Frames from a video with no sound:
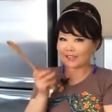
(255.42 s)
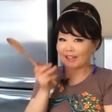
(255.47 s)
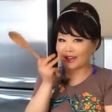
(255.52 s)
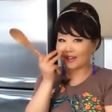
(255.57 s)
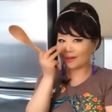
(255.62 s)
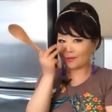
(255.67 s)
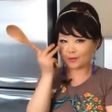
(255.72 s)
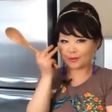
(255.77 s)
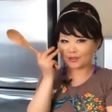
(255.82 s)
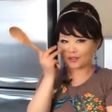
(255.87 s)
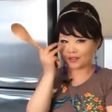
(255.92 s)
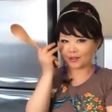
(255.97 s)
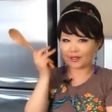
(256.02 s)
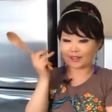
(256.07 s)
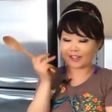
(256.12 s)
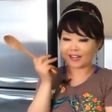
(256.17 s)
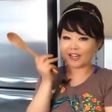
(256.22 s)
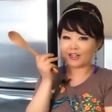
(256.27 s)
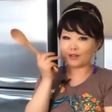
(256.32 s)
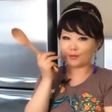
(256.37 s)
they have
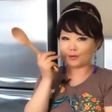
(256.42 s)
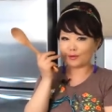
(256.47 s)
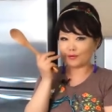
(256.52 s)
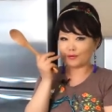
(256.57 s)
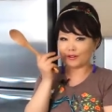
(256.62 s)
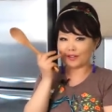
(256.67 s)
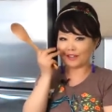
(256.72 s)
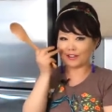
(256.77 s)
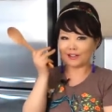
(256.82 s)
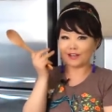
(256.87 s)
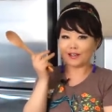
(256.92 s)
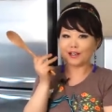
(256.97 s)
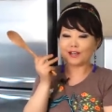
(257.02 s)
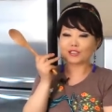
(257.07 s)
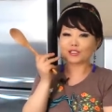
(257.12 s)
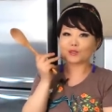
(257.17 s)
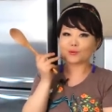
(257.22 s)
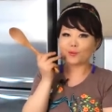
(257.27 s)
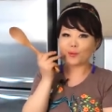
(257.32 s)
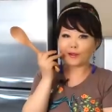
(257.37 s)
a kind of a really
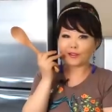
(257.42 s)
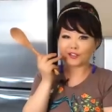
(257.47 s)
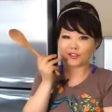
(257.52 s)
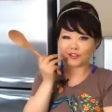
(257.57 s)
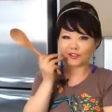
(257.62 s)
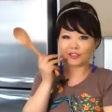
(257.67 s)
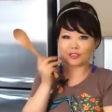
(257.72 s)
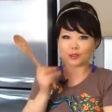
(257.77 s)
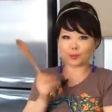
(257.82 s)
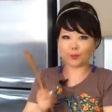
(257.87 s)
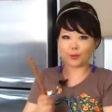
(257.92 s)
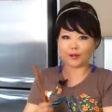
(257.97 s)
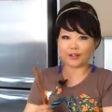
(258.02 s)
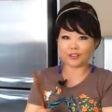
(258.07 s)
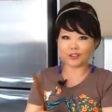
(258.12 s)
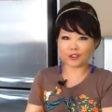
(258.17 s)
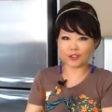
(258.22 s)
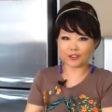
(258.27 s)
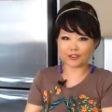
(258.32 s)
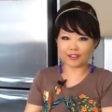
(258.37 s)
special
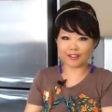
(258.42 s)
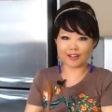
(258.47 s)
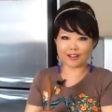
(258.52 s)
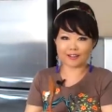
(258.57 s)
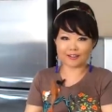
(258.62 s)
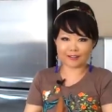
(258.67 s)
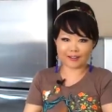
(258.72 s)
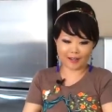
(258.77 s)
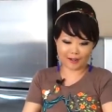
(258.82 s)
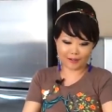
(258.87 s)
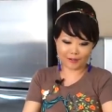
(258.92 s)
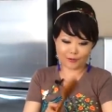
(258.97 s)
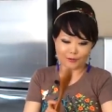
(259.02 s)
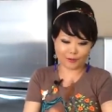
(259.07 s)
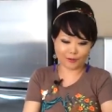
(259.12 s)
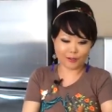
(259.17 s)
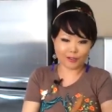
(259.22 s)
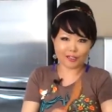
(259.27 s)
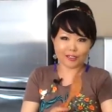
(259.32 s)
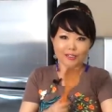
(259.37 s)
expression like that, you
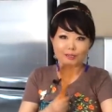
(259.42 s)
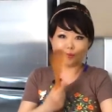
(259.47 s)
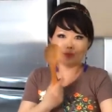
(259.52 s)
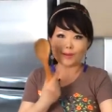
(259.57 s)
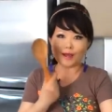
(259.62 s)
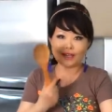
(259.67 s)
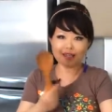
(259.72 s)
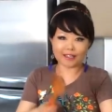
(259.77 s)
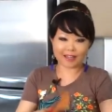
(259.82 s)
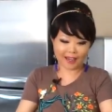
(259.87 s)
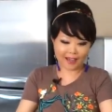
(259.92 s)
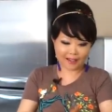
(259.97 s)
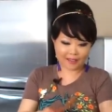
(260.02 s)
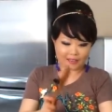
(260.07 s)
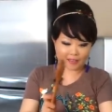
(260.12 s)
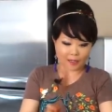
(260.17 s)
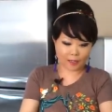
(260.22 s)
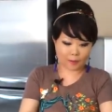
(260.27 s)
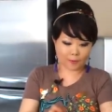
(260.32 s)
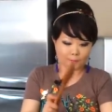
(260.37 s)
know. In my
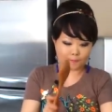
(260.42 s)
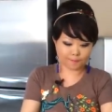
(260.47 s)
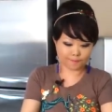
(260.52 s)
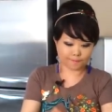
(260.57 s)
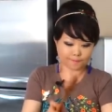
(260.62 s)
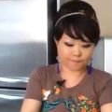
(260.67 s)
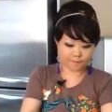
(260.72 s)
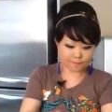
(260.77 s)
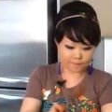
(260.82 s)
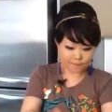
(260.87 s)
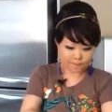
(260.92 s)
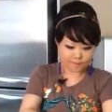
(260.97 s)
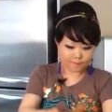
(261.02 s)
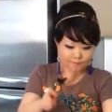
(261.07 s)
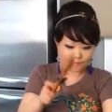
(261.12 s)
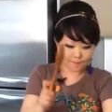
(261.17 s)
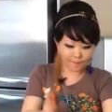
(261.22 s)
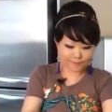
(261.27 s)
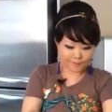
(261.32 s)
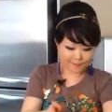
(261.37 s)
case, like, um,
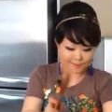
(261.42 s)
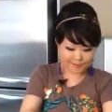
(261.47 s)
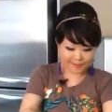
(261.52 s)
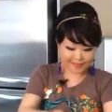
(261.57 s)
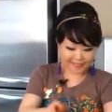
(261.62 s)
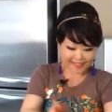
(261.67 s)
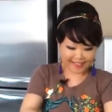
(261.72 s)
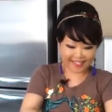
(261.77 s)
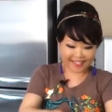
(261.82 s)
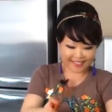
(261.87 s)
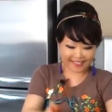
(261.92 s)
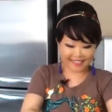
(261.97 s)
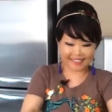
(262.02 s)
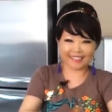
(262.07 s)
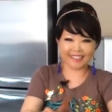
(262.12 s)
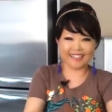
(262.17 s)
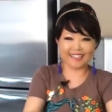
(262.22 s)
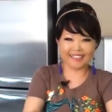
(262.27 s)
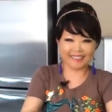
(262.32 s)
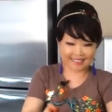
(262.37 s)

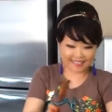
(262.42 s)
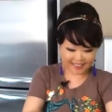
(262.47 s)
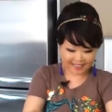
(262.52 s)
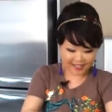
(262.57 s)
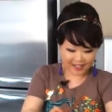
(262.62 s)
like this.